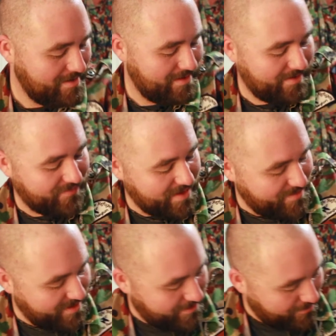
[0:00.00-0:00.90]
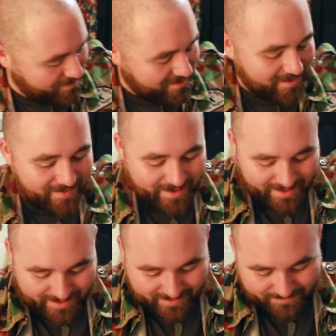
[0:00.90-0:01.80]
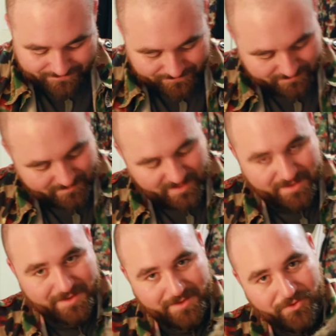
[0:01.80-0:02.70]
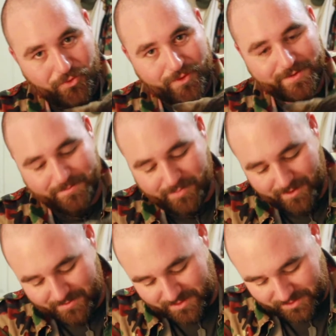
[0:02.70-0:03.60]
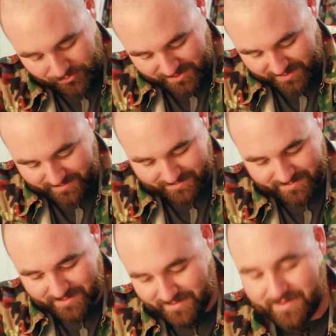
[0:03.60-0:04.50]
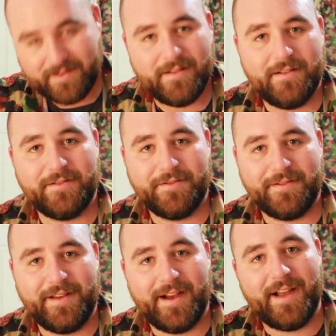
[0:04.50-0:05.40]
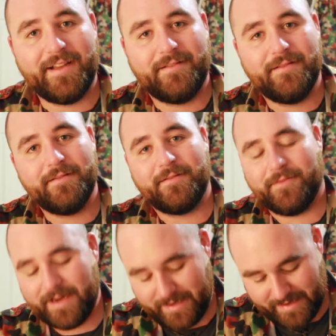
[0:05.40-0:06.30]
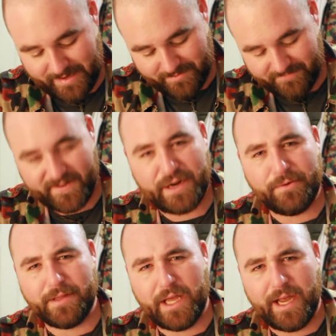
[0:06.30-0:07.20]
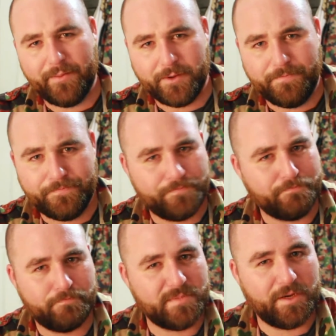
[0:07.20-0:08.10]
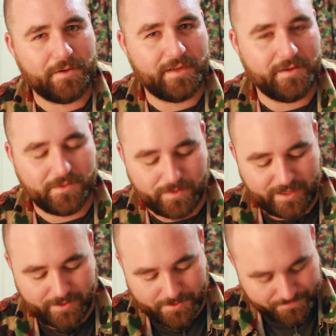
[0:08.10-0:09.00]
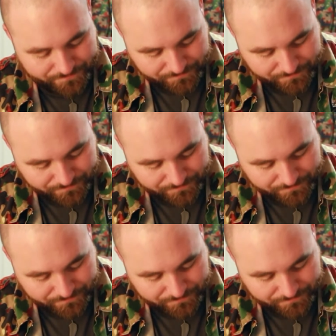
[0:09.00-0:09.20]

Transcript: And I've got my co-star right here. This is Gordon Barnes Sosa. Good guy. Great guy. Very reliable. Don't get in his way though.